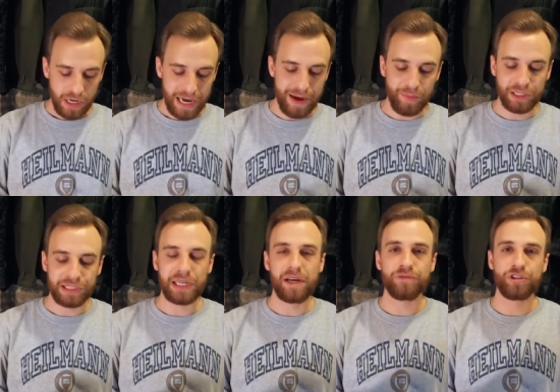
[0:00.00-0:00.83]
I
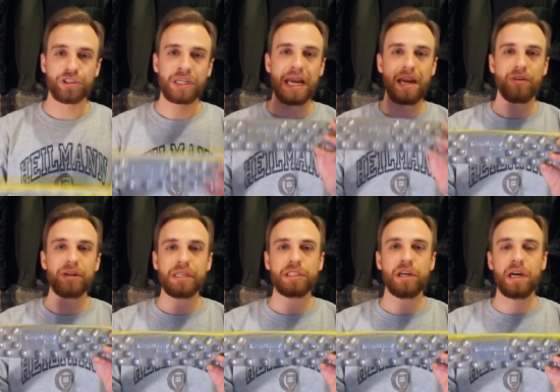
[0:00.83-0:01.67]
myself just
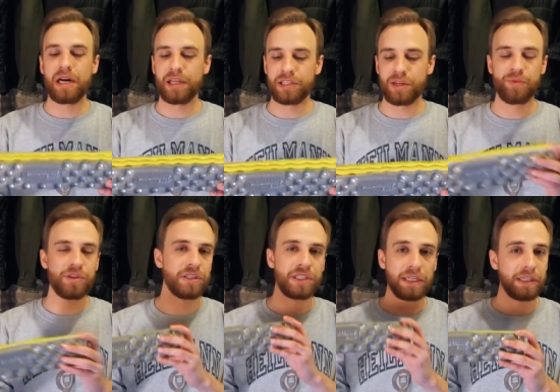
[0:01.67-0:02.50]
carry uh, something
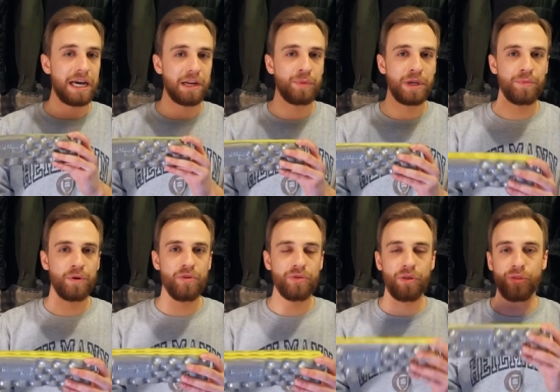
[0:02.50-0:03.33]
you see a lot of
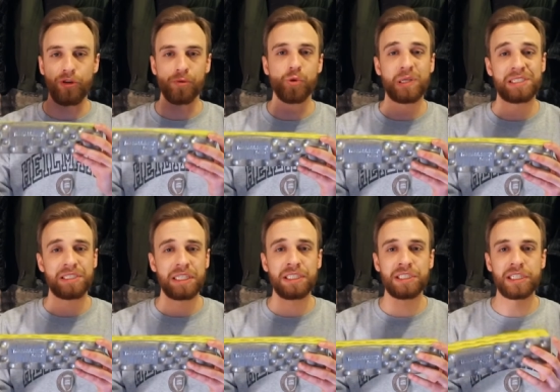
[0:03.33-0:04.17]
people, the Thermarest
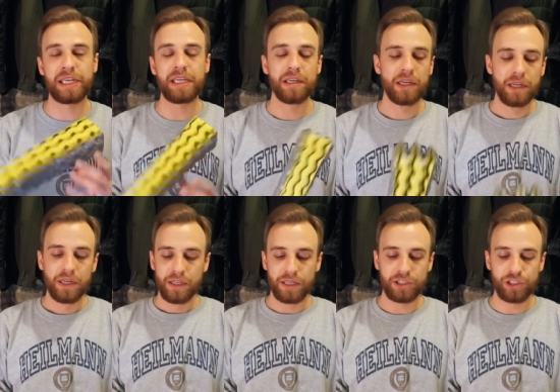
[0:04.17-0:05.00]
Z seat.
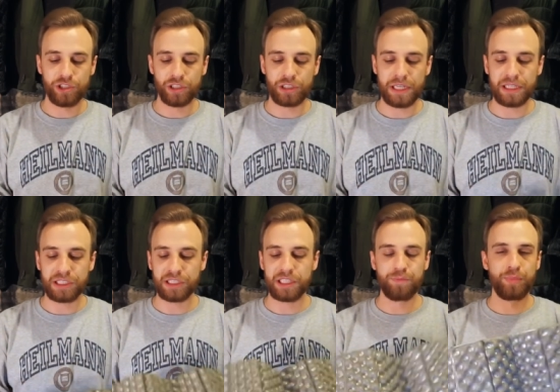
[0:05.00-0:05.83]
This is just a
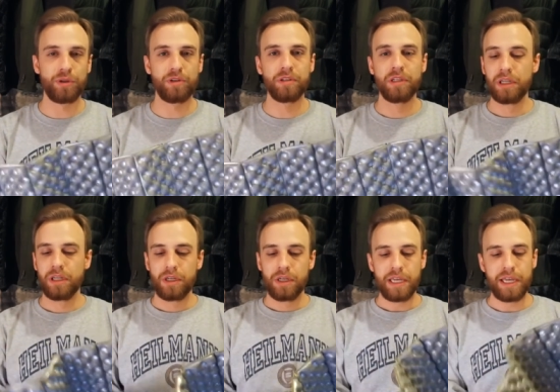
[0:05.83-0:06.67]
simple
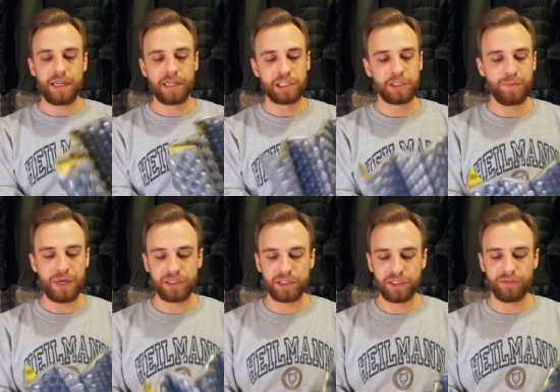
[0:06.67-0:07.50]

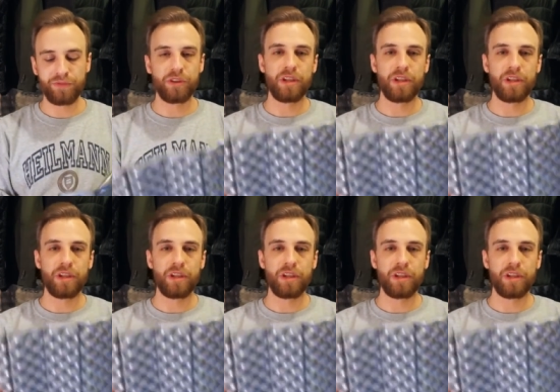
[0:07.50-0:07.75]
inexpensive,